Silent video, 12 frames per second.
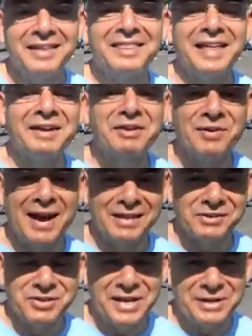Thank you,
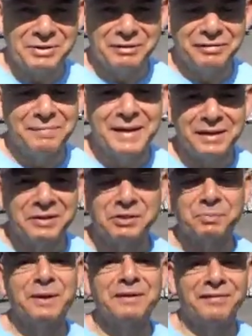Alexandria, for making
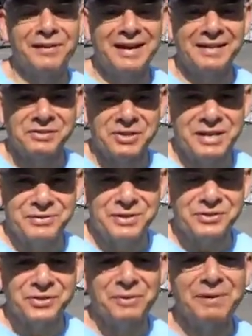Spring for
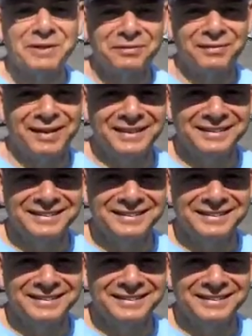Alexandria so much fun.